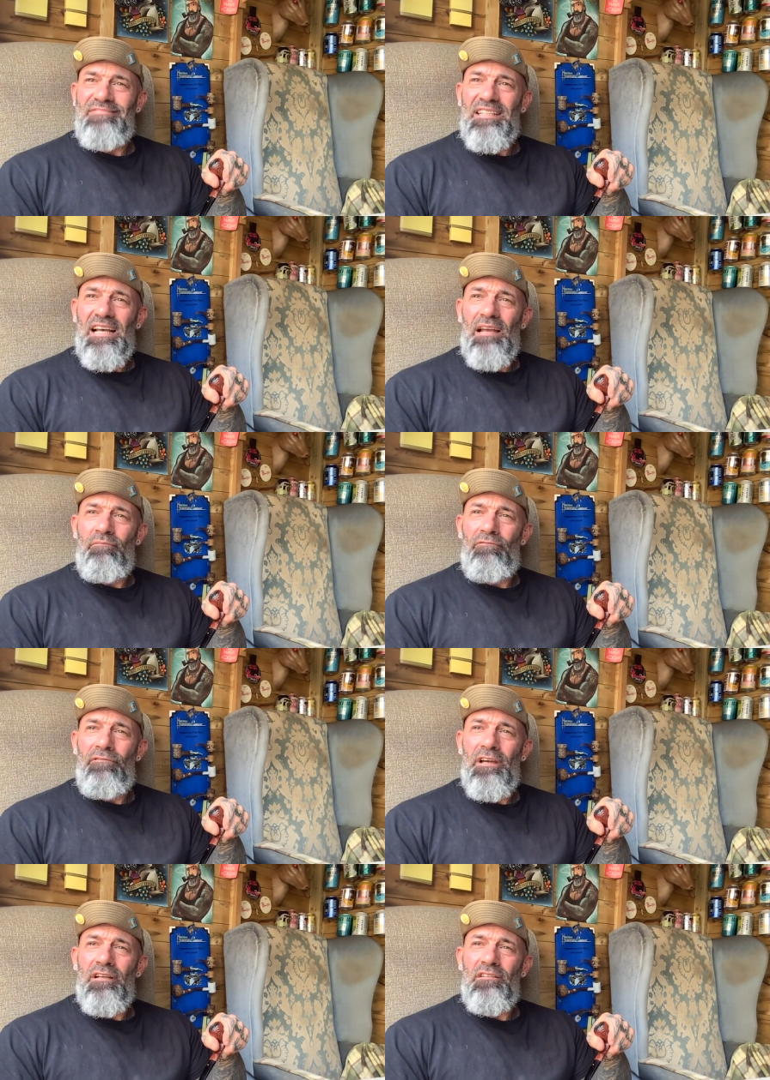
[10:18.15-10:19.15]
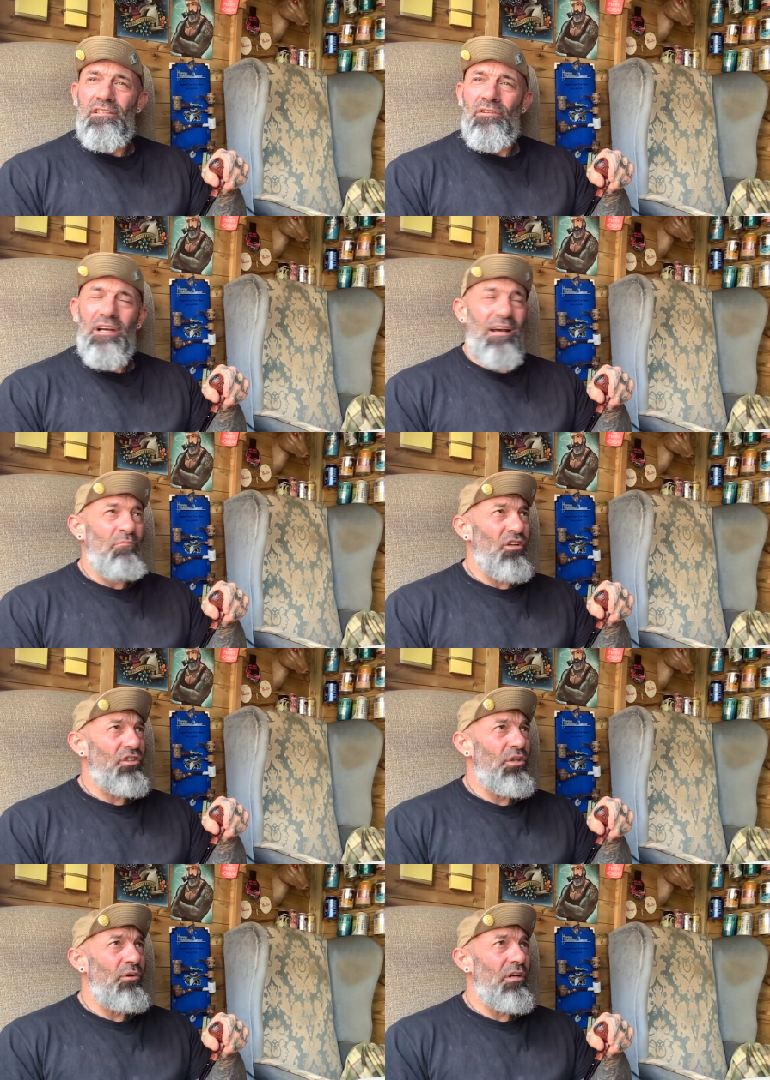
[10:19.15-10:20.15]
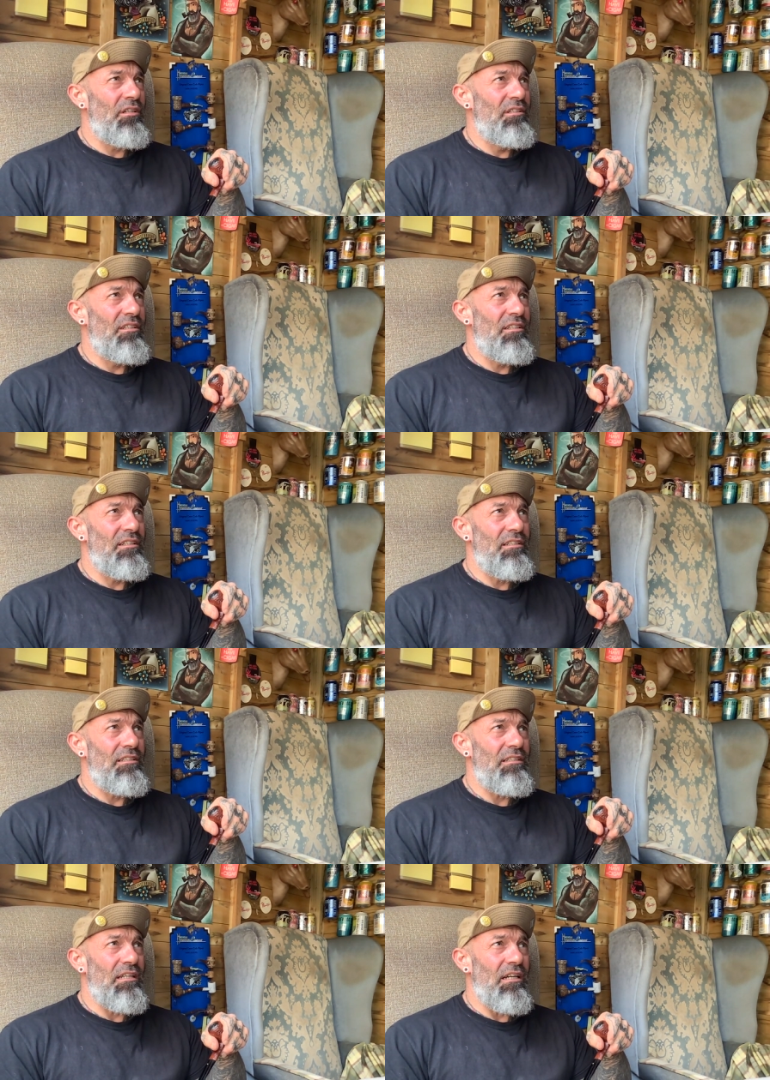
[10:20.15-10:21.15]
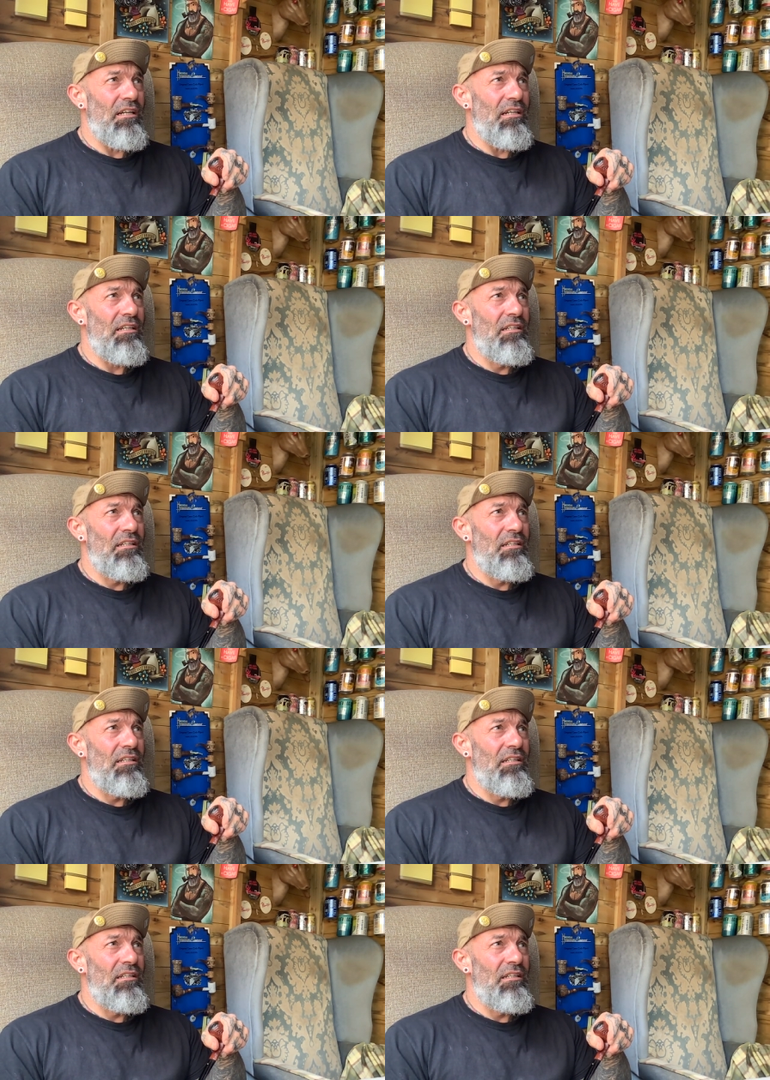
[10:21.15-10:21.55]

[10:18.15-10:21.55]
type feel to it, I'm not sure. It's uh,